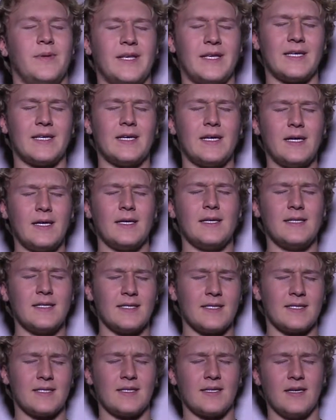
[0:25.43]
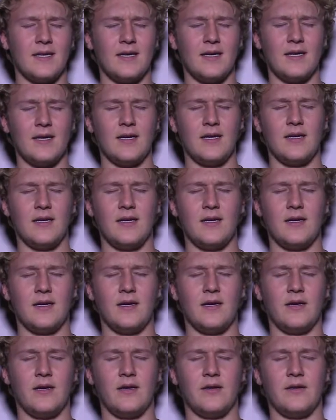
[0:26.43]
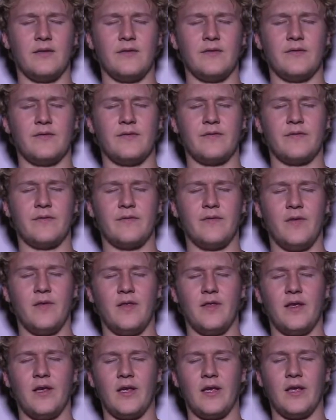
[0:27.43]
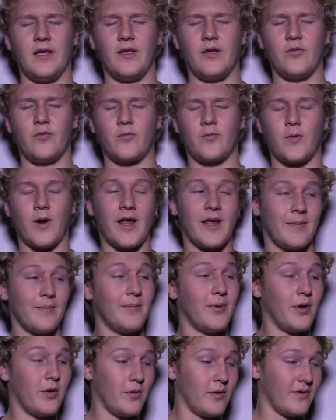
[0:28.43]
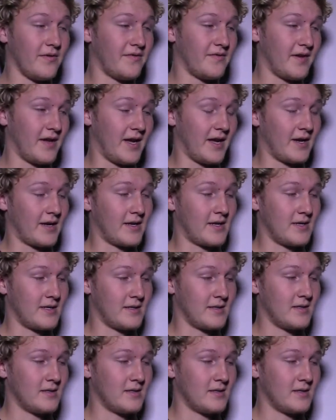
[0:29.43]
Because of the rainbow effect.